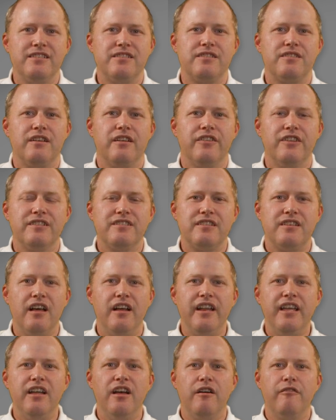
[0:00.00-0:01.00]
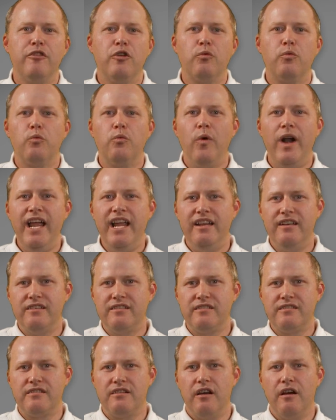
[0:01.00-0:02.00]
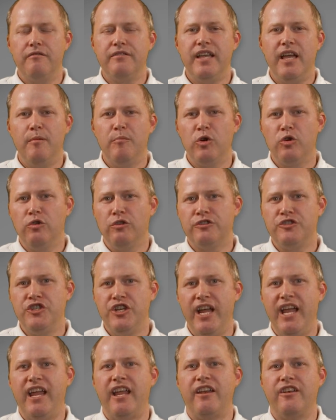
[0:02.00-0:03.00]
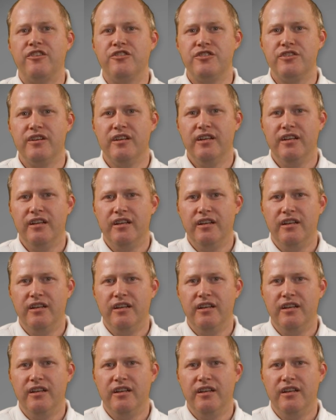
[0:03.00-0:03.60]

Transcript: is the study of the rates of chemical change.